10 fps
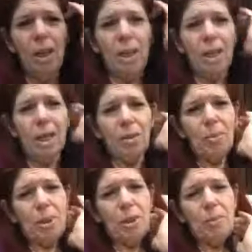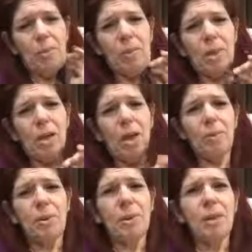and I'm
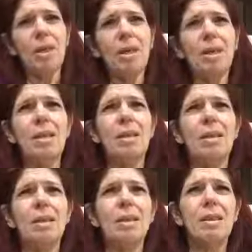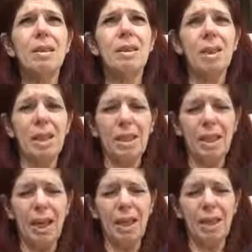gonna look at
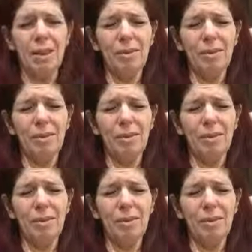that.